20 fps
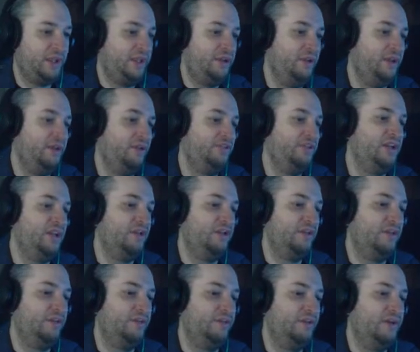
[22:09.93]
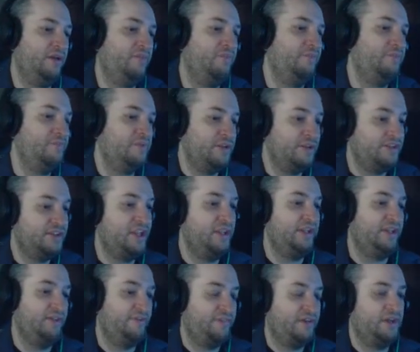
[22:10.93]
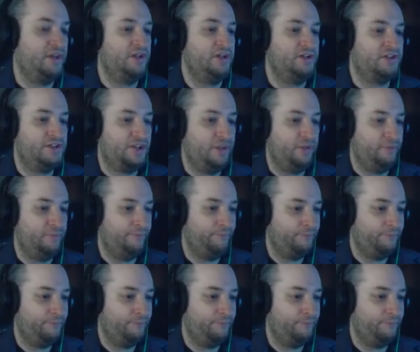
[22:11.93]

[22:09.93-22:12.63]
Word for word: uh, sell on, to sell inferior stone.